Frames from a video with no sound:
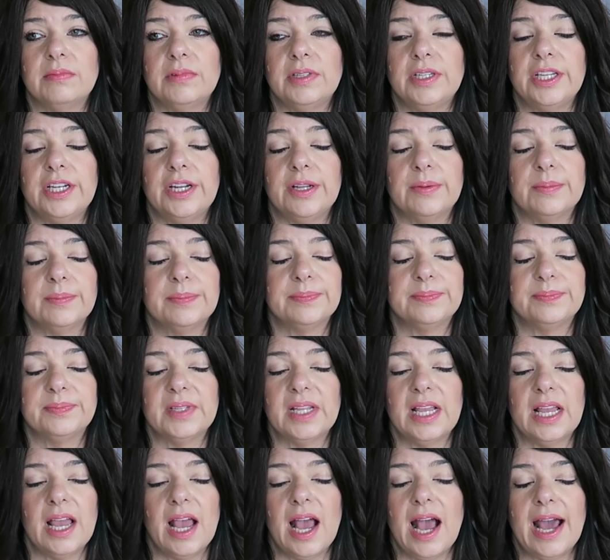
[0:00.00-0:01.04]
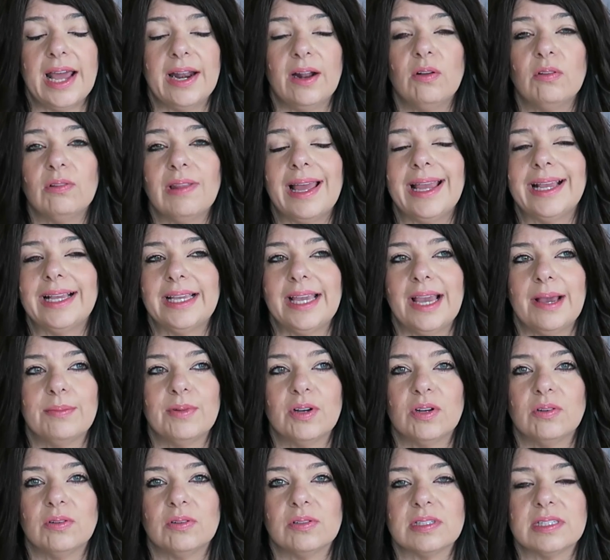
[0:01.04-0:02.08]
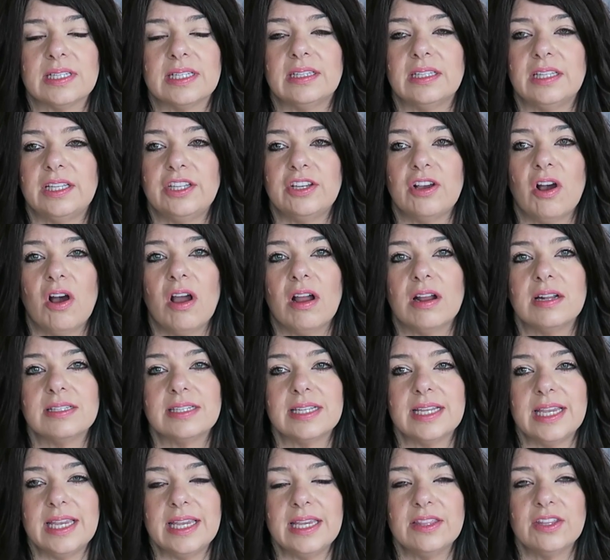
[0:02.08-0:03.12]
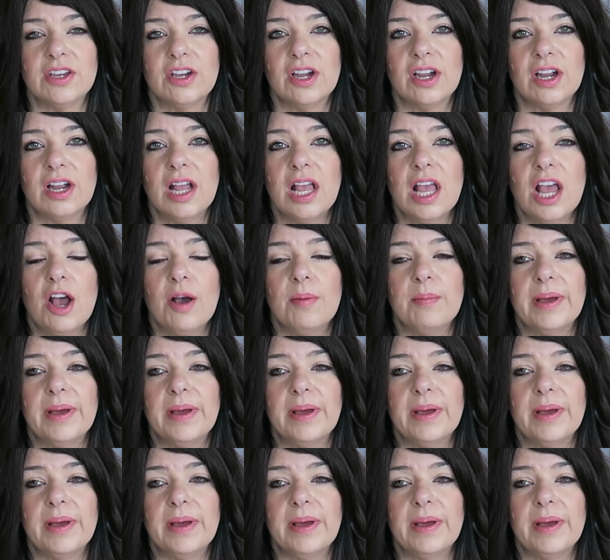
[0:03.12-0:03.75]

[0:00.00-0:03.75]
you know, I don't like chemicals in the yards either,